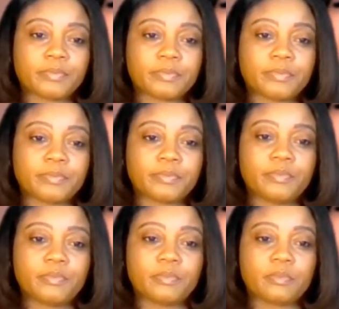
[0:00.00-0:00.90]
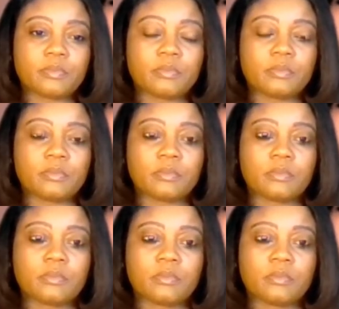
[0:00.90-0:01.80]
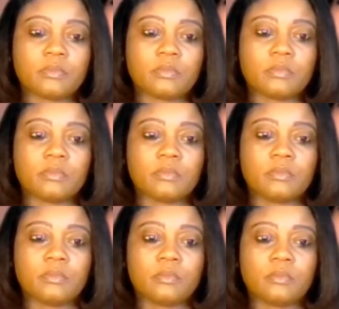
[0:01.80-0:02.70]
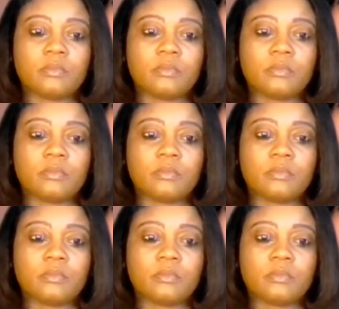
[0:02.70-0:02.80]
No words are spoken by the person on screen.